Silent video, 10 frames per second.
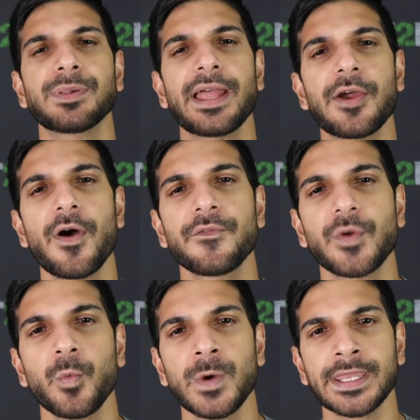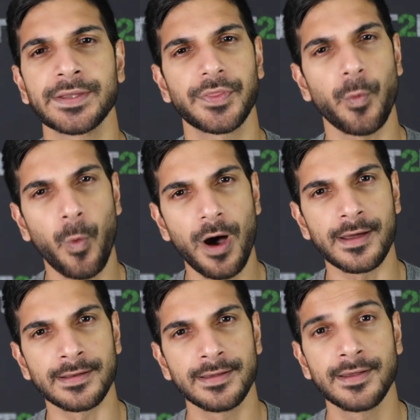Player of the Week, the
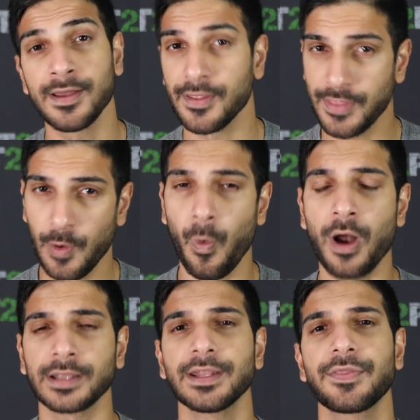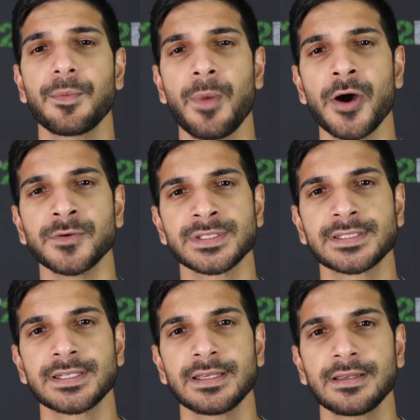one that wanted it the
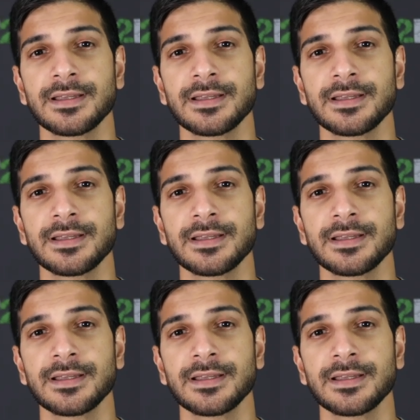most.